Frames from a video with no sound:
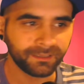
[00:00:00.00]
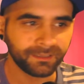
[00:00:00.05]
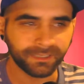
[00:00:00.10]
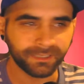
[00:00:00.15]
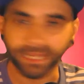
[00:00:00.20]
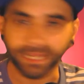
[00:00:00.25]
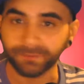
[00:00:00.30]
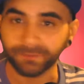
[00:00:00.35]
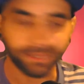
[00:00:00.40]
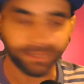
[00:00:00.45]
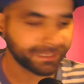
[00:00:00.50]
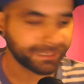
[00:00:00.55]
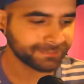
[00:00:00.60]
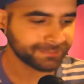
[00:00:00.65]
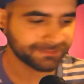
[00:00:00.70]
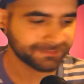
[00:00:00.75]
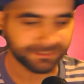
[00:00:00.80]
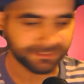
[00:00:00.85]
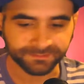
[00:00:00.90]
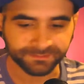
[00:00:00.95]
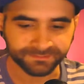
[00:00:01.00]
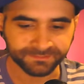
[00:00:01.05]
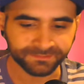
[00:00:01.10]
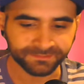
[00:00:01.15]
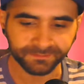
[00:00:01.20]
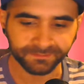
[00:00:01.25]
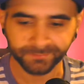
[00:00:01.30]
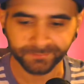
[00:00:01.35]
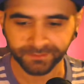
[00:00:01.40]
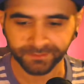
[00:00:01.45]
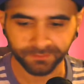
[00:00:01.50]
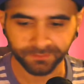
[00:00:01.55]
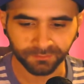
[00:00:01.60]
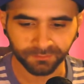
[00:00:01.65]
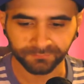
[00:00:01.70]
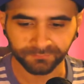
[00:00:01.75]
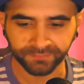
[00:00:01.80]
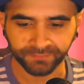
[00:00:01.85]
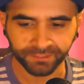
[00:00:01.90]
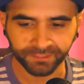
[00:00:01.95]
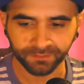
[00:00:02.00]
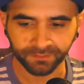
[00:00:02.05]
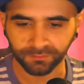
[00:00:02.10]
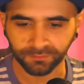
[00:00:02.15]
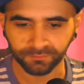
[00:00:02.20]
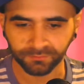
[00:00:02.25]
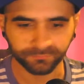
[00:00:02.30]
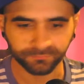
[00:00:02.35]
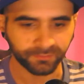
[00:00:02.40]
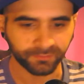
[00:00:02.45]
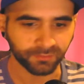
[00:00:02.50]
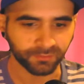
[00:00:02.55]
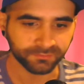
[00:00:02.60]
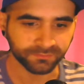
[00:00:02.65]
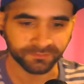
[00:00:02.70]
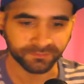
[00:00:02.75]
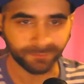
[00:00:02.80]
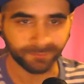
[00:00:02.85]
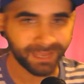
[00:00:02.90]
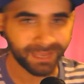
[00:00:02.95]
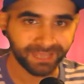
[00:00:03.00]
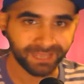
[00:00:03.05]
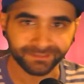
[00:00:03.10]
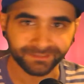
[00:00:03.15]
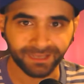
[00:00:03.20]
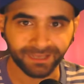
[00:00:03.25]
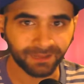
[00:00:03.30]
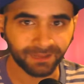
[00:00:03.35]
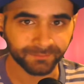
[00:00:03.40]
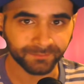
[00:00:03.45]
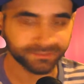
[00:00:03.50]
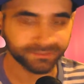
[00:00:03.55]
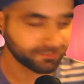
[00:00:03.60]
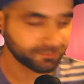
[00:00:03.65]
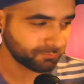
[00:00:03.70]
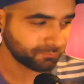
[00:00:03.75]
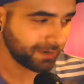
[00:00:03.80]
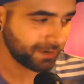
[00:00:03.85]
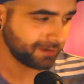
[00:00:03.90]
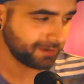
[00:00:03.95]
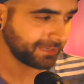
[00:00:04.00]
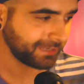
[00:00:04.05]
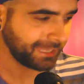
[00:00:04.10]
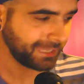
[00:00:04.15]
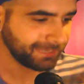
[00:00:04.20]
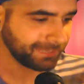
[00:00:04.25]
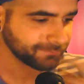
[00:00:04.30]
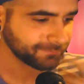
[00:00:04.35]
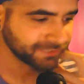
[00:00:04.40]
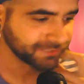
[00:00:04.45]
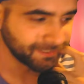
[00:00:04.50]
anyway, like I said, this is going to be, a video of, some of my uncommon to rare games.